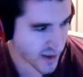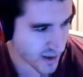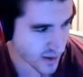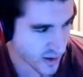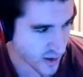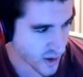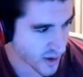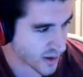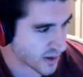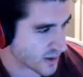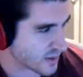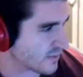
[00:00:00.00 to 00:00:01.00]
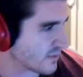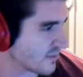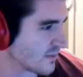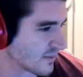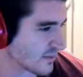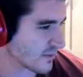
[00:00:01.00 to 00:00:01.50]
still strong, dude. You
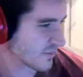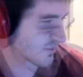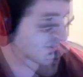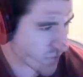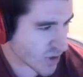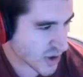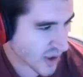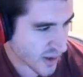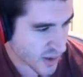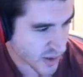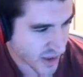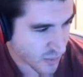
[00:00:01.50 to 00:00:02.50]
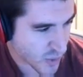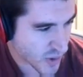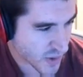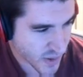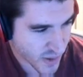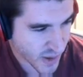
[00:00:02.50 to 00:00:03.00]
started doing that more
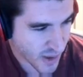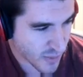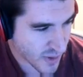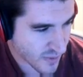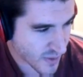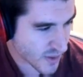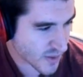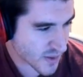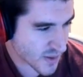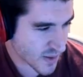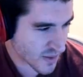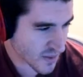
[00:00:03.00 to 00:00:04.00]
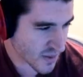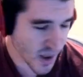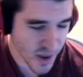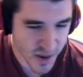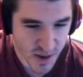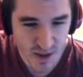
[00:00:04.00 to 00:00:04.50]
during your gameplay videos? Yeah, I
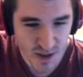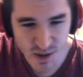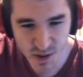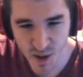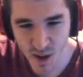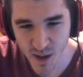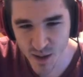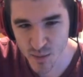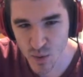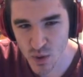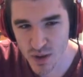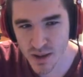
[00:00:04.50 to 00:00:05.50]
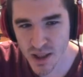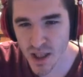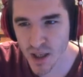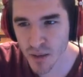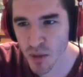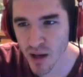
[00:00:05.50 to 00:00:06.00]
started just talking more
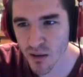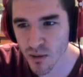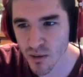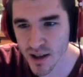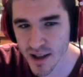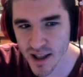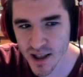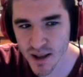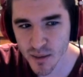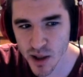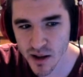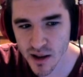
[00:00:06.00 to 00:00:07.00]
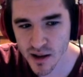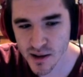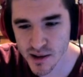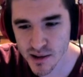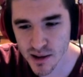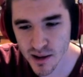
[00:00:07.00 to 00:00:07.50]
about what I think about
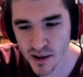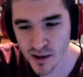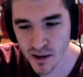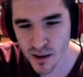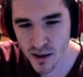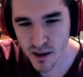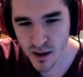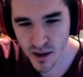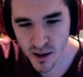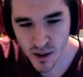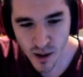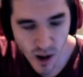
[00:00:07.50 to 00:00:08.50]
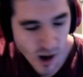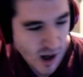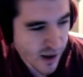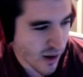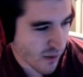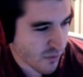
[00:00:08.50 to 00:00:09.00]
things. I
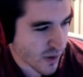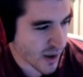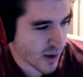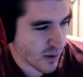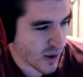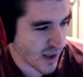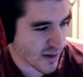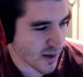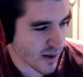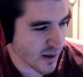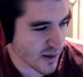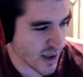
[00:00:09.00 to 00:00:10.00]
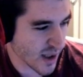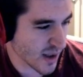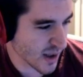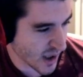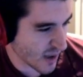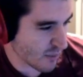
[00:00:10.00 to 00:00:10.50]
don't know, I feel like you guys understand the
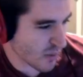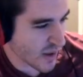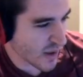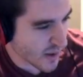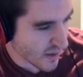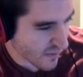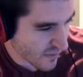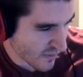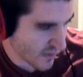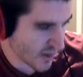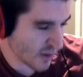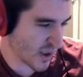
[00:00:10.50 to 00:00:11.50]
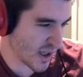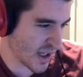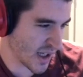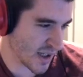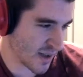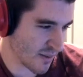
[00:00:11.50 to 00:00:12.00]
gameplay enough to where,
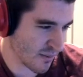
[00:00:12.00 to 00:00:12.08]
like,